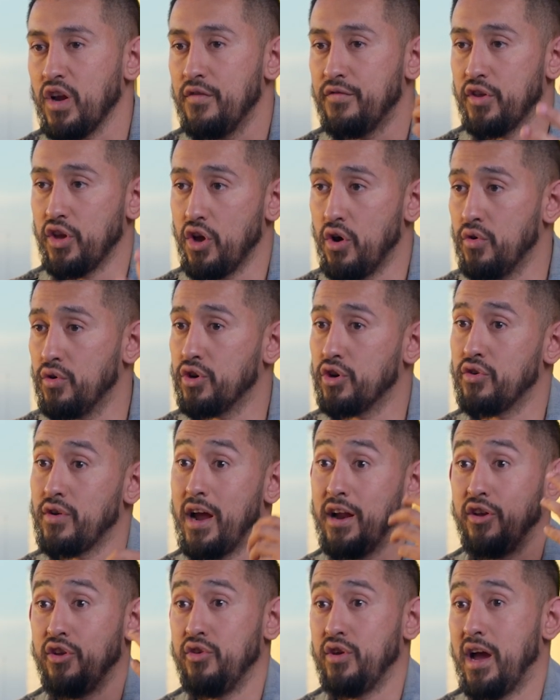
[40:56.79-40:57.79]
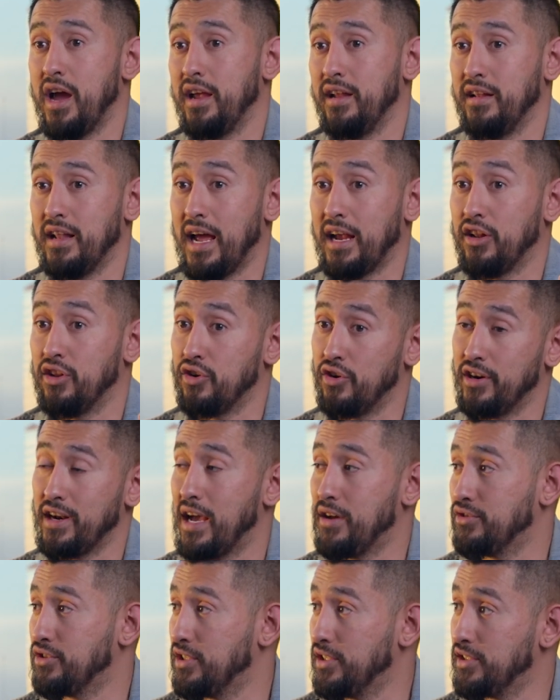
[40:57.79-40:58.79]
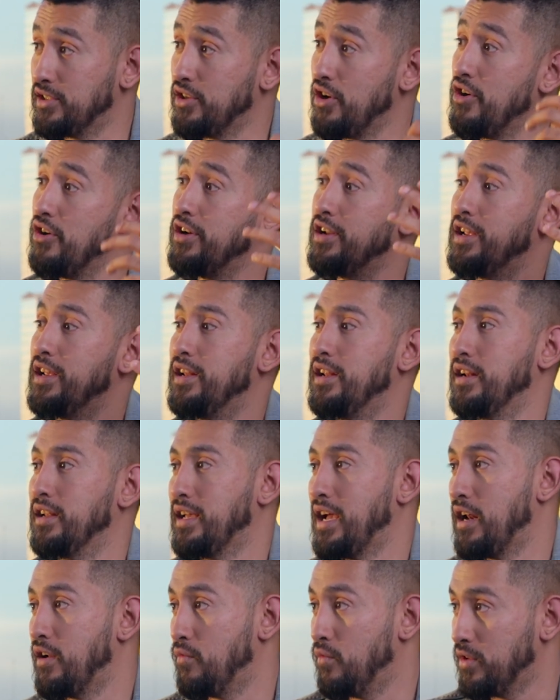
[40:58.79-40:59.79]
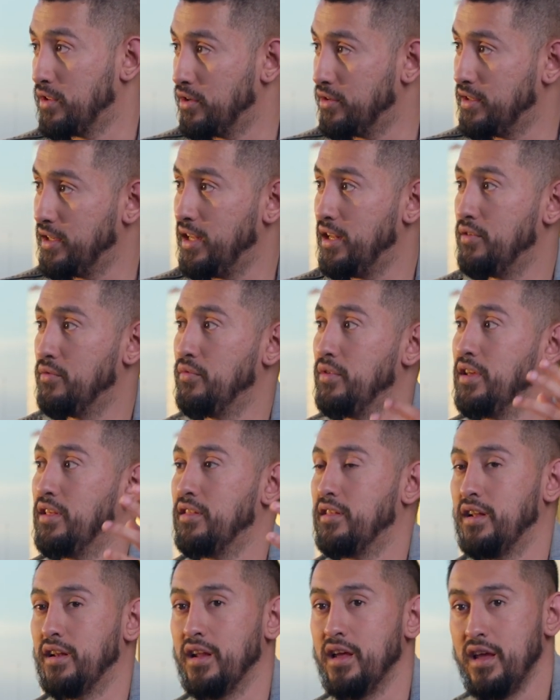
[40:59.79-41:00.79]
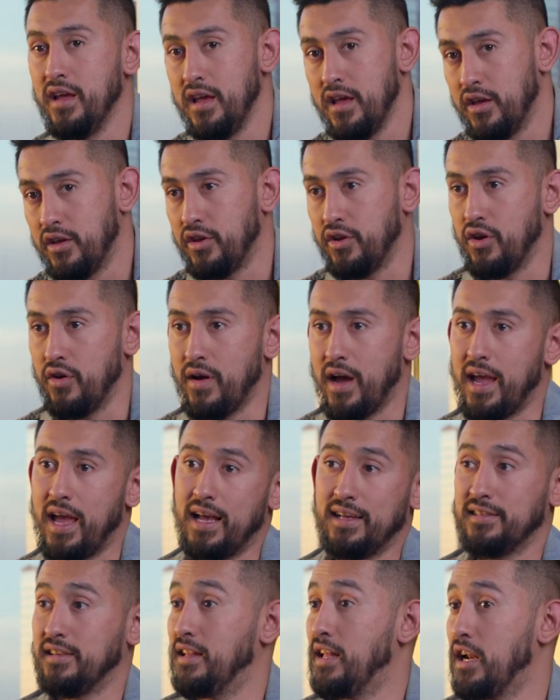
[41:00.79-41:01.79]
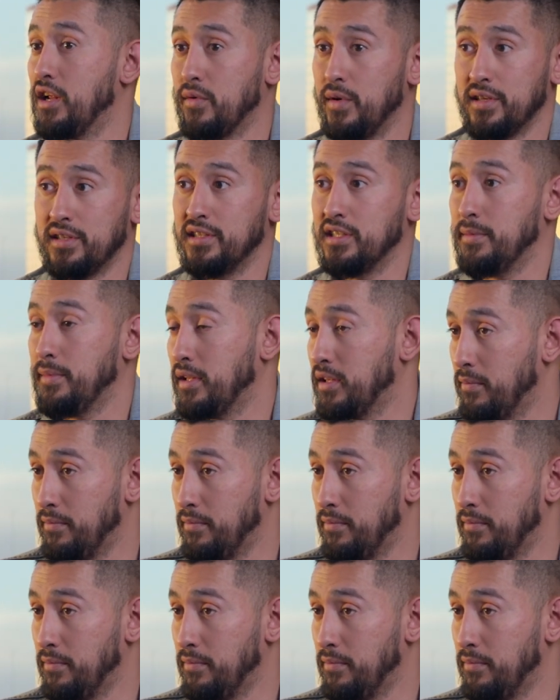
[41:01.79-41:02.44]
the owner. I like learned how she started and kind of what they're dealing with, and I ask a lot of questions about